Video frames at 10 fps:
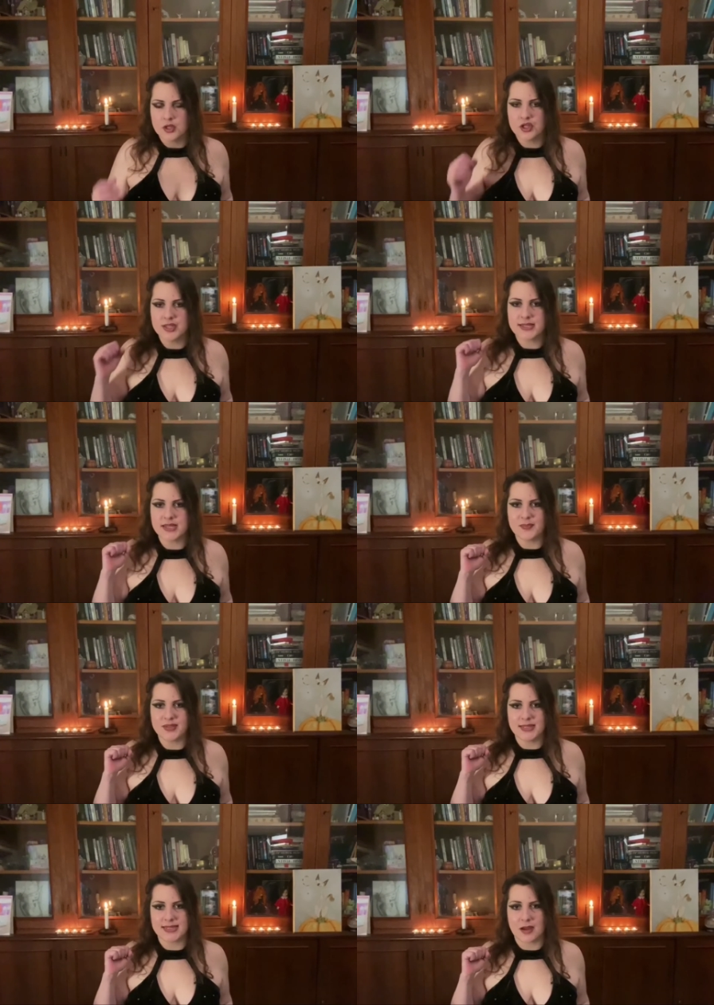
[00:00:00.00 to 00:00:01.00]
She
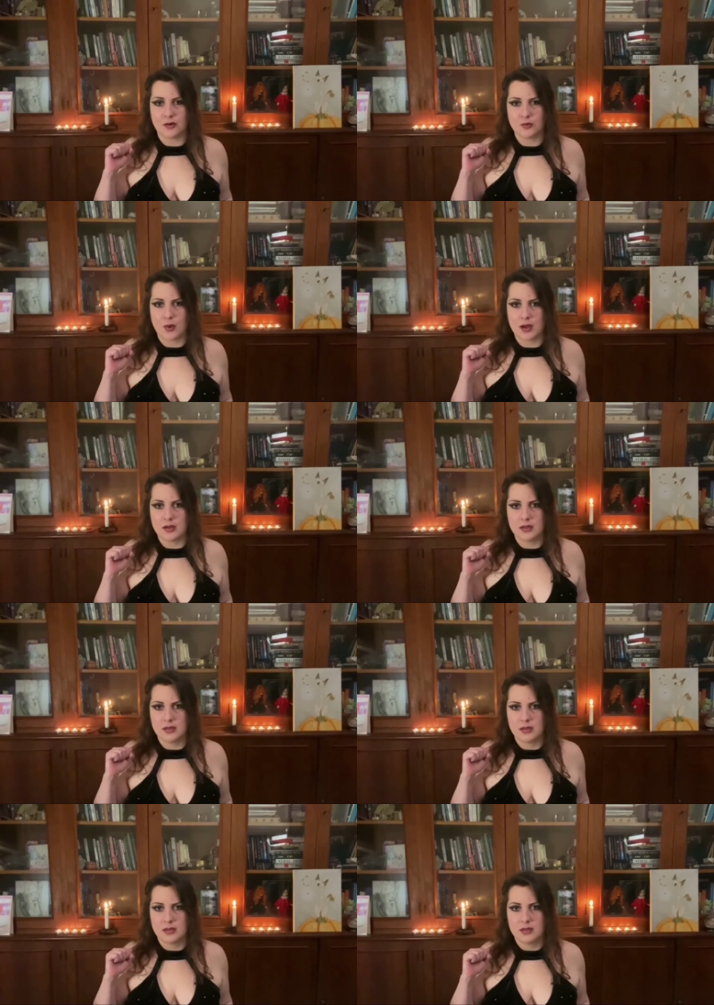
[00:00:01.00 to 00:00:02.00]
skipped the second one.
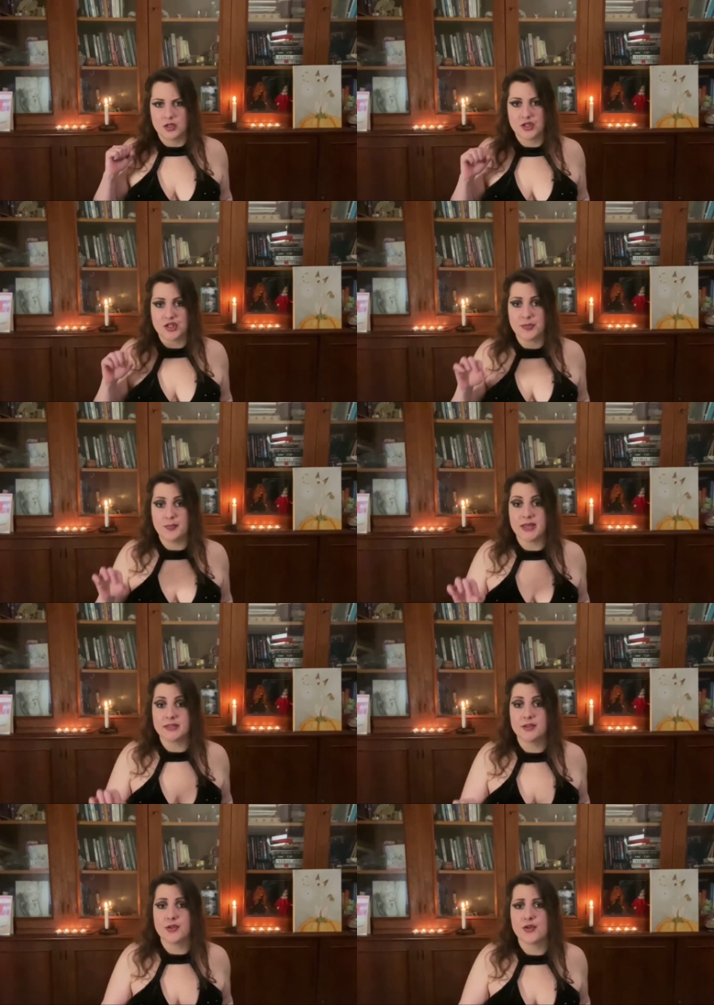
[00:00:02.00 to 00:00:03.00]
She
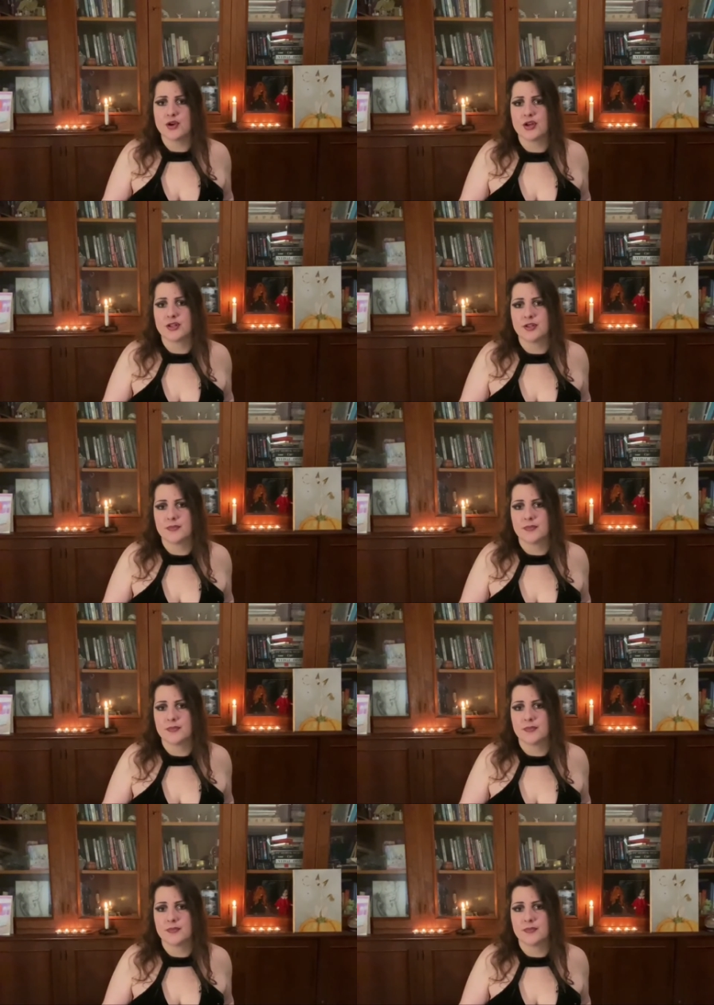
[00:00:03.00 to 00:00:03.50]
picked the third.